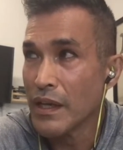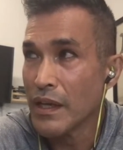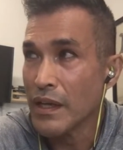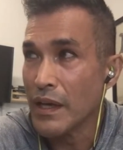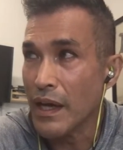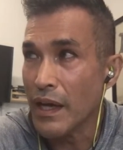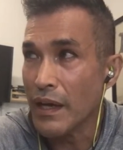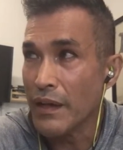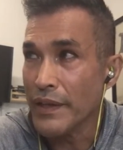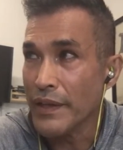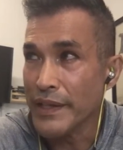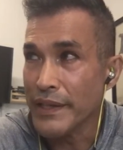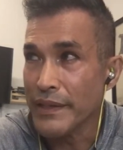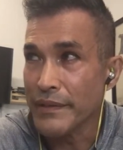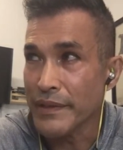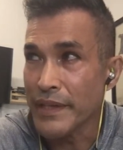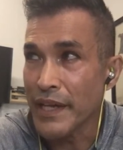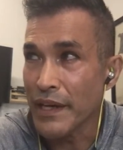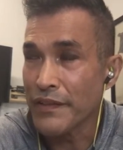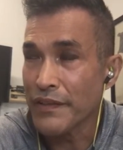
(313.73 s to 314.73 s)
They
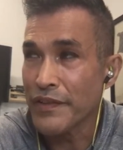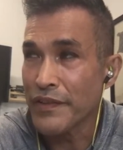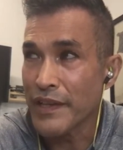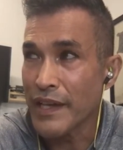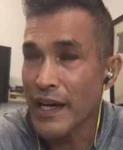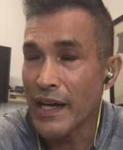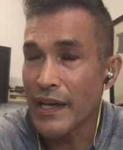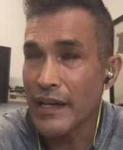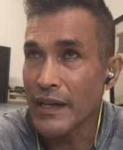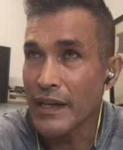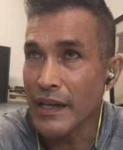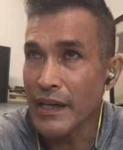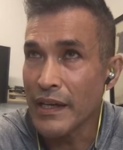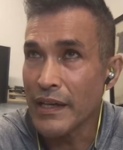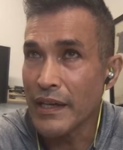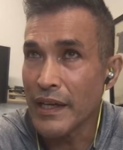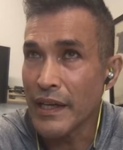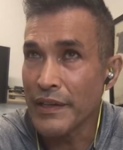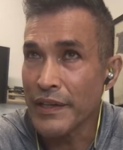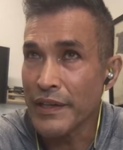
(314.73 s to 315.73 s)
didn't care for that,
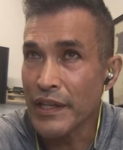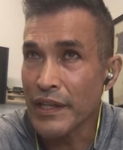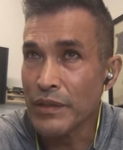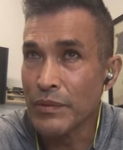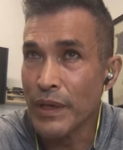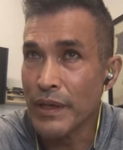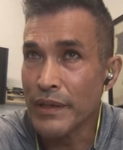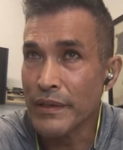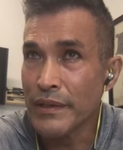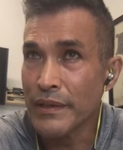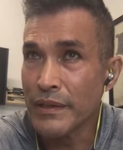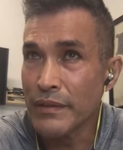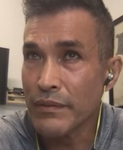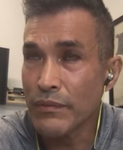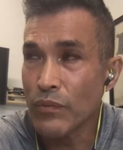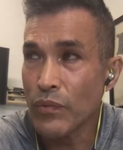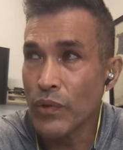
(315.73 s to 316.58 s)
and the other one